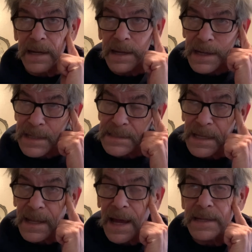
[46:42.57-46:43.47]
he gets
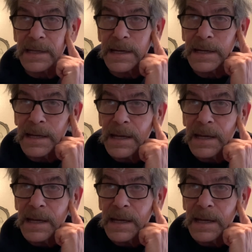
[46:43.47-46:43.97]
elected.